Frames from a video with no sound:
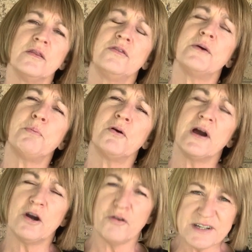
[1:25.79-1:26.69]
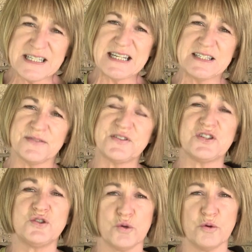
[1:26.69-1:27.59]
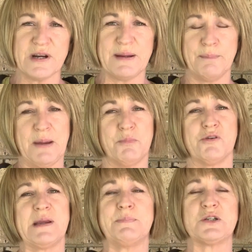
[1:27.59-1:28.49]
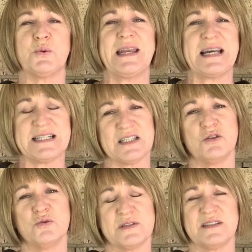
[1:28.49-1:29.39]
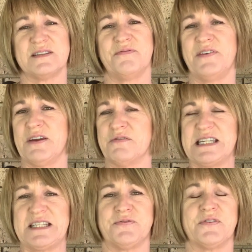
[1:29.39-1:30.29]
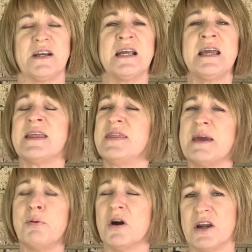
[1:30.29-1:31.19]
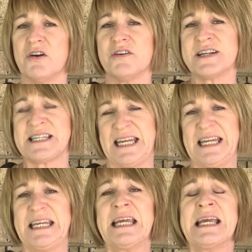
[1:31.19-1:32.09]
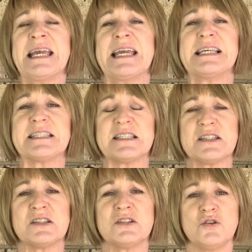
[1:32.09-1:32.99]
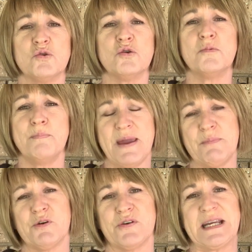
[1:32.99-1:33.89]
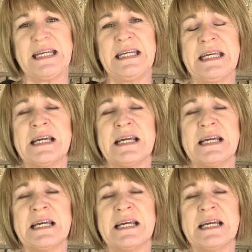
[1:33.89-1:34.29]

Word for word: The priorities of storing memory between us and horses are very different. Their priority is to store memory